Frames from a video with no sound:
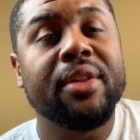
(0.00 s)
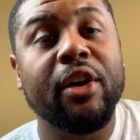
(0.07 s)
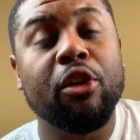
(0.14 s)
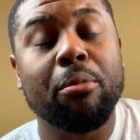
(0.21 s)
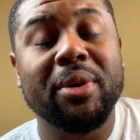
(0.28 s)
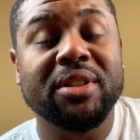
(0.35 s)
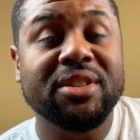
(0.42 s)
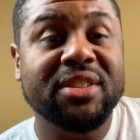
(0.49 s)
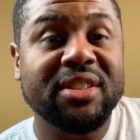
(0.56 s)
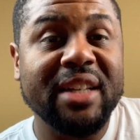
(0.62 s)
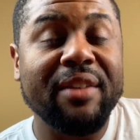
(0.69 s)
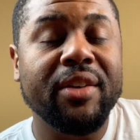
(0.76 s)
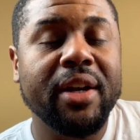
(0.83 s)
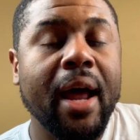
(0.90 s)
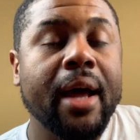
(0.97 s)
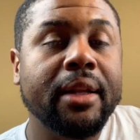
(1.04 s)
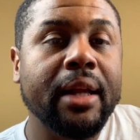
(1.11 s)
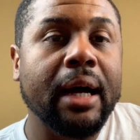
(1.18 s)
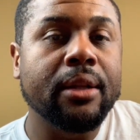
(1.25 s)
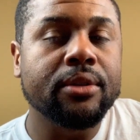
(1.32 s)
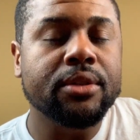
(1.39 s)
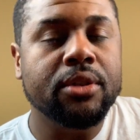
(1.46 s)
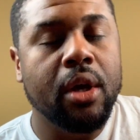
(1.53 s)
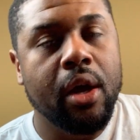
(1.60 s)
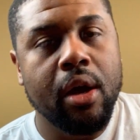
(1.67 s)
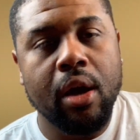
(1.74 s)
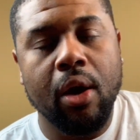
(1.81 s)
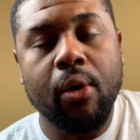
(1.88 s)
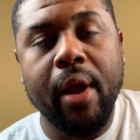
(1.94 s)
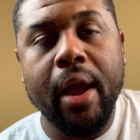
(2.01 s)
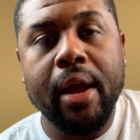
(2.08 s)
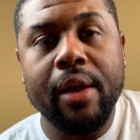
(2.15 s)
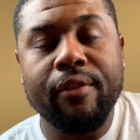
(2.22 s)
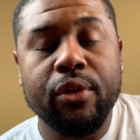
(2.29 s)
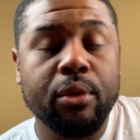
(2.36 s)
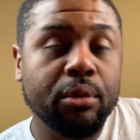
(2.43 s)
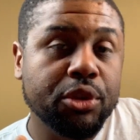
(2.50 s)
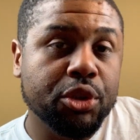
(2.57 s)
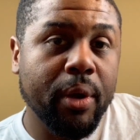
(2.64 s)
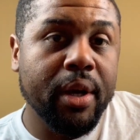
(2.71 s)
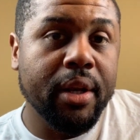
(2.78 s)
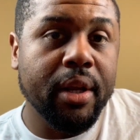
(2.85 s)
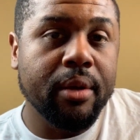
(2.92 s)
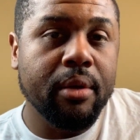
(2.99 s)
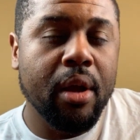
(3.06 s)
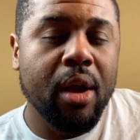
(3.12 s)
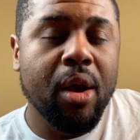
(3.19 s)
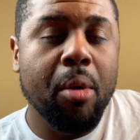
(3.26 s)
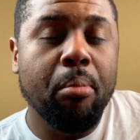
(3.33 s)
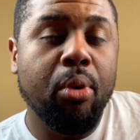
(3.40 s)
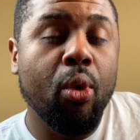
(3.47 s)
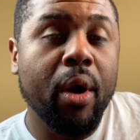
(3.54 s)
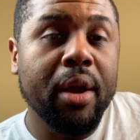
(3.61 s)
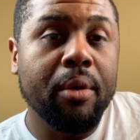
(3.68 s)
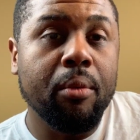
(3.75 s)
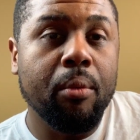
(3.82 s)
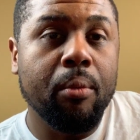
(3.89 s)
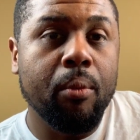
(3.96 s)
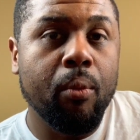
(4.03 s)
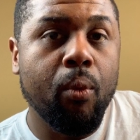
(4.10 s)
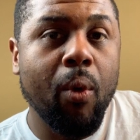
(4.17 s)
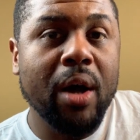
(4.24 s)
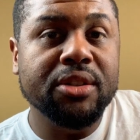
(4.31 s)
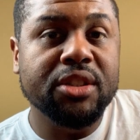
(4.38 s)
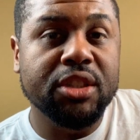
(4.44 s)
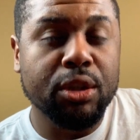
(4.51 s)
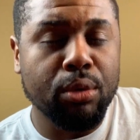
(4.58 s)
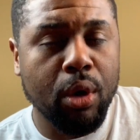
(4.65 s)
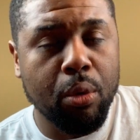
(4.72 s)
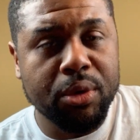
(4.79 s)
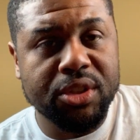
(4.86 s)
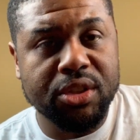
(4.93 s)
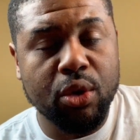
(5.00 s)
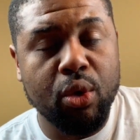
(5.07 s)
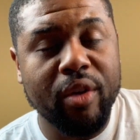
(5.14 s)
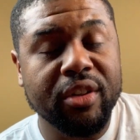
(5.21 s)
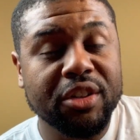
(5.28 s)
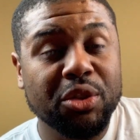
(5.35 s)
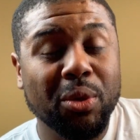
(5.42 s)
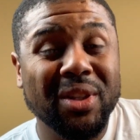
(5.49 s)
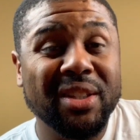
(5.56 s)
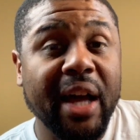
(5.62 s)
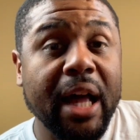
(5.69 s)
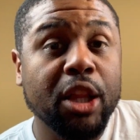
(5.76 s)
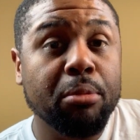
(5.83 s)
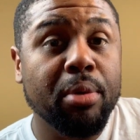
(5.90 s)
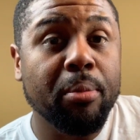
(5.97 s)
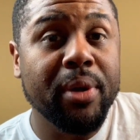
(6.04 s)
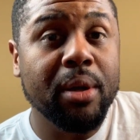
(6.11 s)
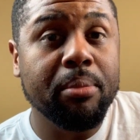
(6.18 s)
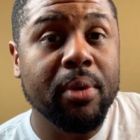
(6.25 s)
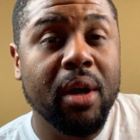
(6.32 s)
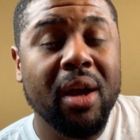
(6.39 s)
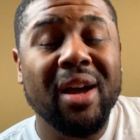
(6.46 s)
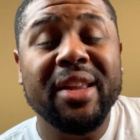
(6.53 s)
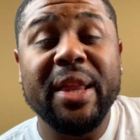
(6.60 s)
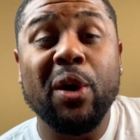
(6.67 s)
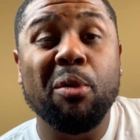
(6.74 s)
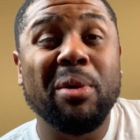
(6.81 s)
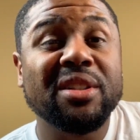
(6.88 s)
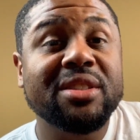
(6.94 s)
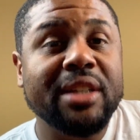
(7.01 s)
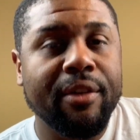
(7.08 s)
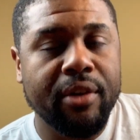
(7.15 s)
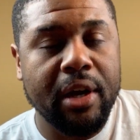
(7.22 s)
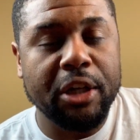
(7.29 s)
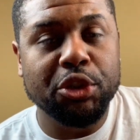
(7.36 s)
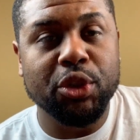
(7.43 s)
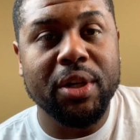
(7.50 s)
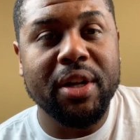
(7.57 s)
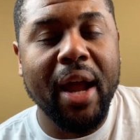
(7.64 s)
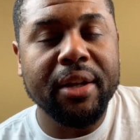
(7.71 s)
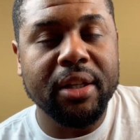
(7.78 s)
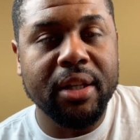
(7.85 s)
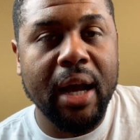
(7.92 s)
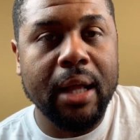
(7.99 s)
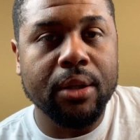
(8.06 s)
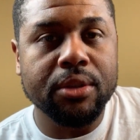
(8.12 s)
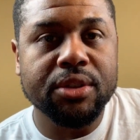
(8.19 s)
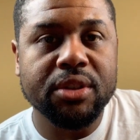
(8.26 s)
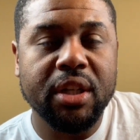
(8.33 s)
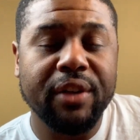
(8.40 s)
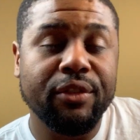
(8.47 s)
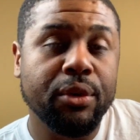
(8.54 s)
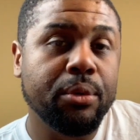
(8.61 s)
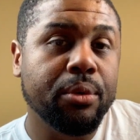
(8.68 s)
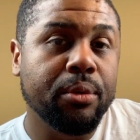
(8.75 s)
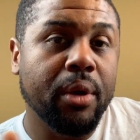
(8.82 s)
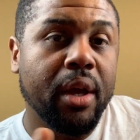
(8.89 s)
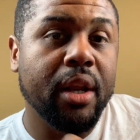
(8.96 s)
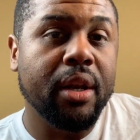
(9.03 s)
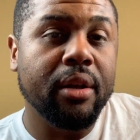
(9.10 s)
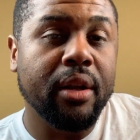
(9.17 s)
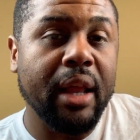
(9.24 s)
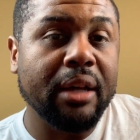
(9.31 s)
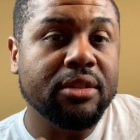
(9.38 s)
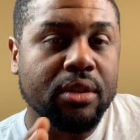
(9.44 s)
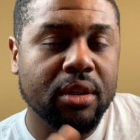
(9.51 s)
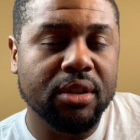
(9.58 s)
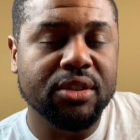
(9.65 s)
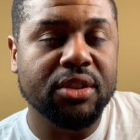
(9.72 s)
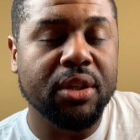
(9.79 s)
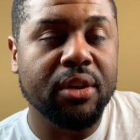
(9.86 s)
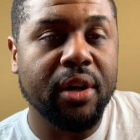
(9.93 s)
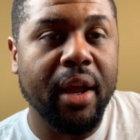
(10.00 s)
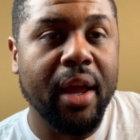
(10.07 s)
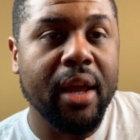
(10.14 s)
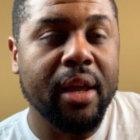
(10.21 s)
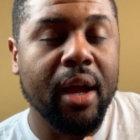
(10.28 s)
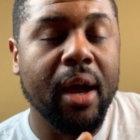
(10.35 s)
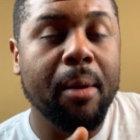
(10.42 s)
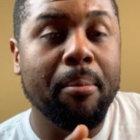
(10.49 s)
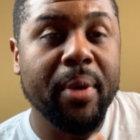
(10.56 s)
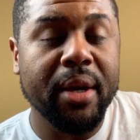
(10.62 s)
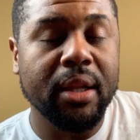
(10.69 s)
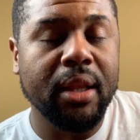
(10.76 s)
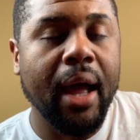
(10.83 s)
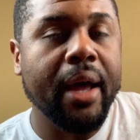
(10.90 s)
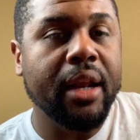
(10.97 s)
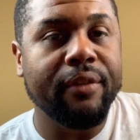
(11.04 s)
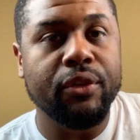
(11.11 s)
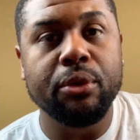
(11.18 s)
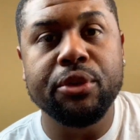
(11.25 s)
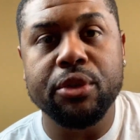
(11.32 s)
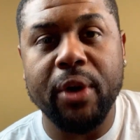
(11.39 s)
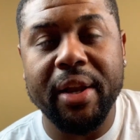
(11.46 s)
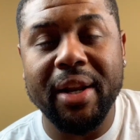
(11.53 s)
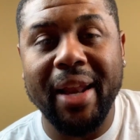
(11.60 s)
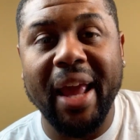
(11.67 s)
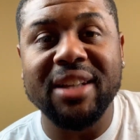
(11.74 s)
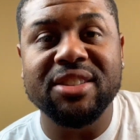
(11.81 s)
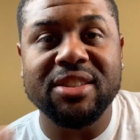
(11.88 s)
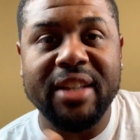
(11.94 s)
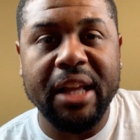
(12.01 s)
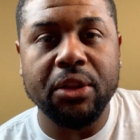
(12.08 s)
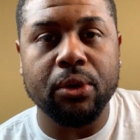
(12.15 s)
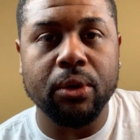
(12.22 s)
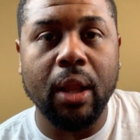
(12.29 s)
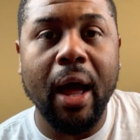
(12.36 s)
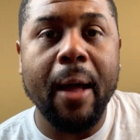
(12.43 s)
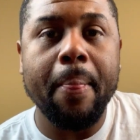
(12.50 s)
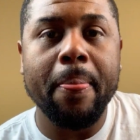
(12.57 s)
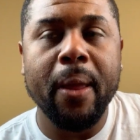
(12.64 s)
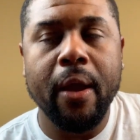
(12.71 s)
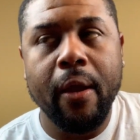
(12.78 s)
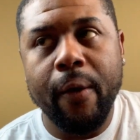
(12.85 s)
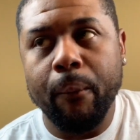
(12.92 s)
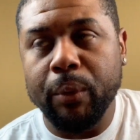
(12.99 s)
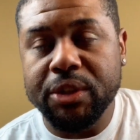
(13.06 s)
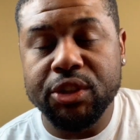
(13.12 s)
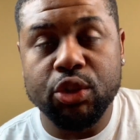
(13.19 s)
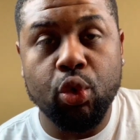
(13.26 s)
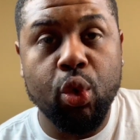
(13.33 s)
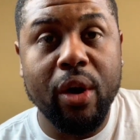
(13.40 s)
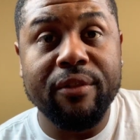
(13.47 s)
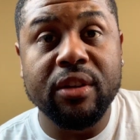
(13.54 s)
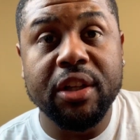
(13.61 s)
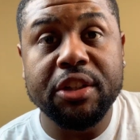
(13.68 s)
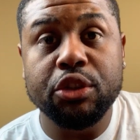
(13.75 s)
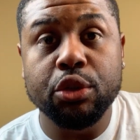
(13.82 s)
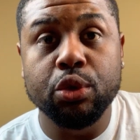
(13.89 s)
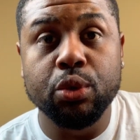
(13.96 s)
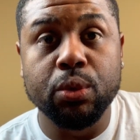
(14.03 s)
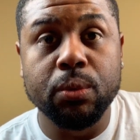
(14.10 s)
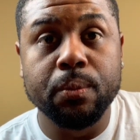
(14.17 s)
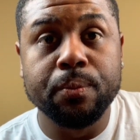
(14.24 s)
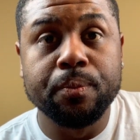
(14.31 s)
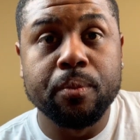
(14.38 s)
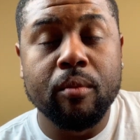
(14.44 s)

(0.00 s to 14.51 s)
that would have been $79. Okay, if you traded 0.10, which is equivalent to $1 per pip, that would have been $790. And that's considered a mini lot. If you traded a standard lot, which is equivalent to